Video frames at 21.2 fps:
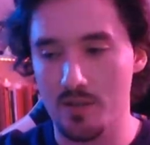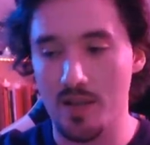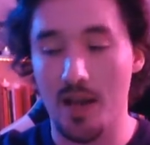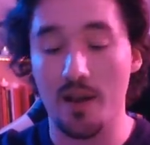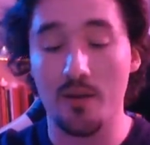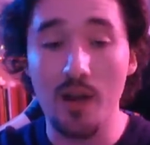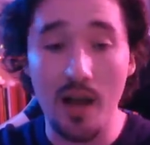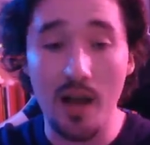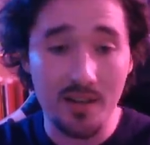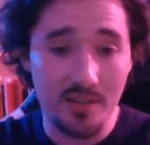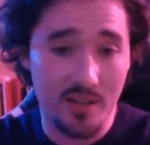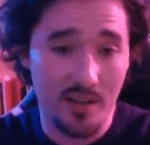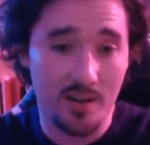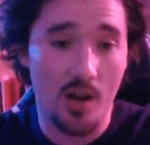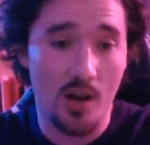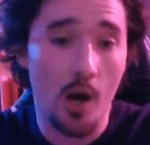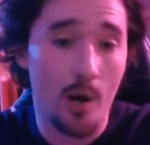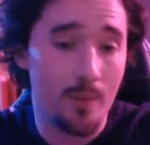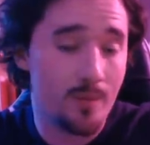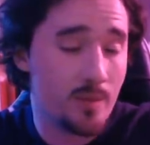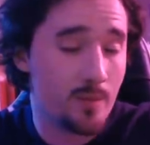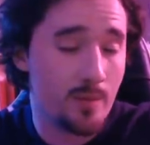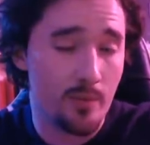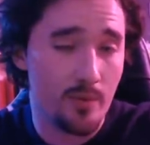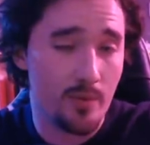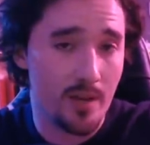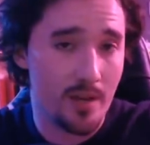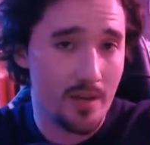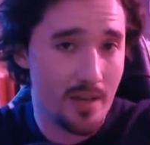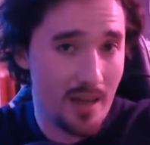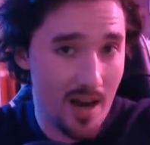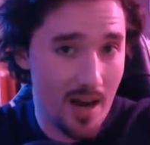and done harm to people that
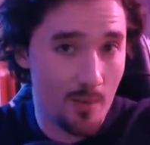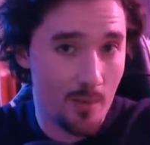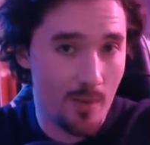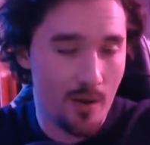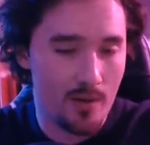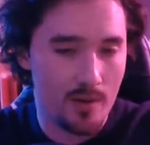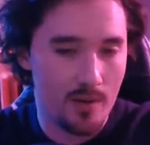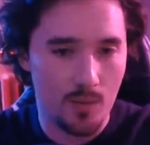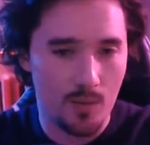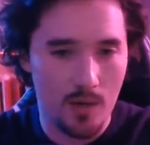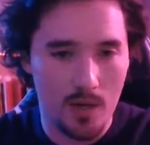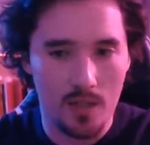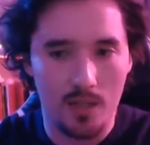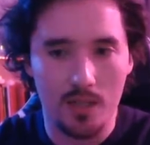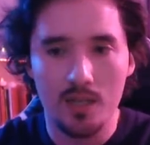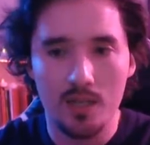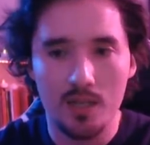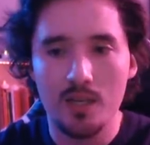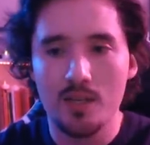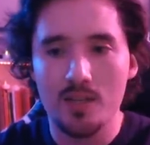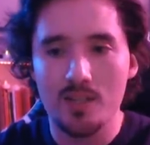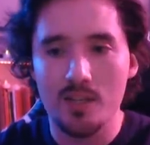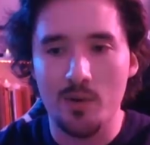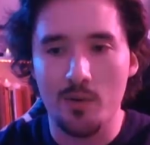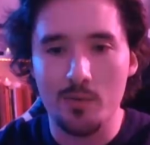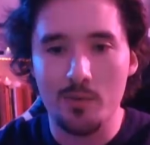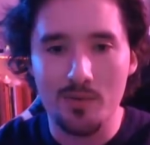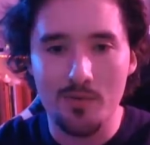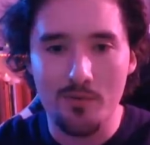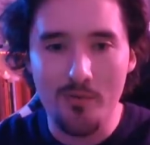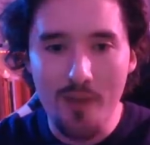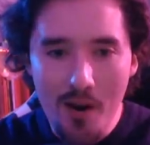I care about as well. So it
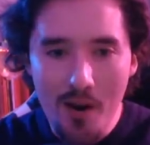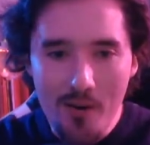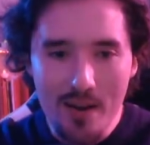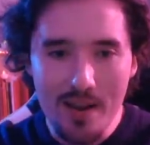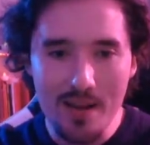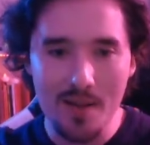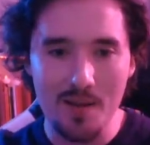was a very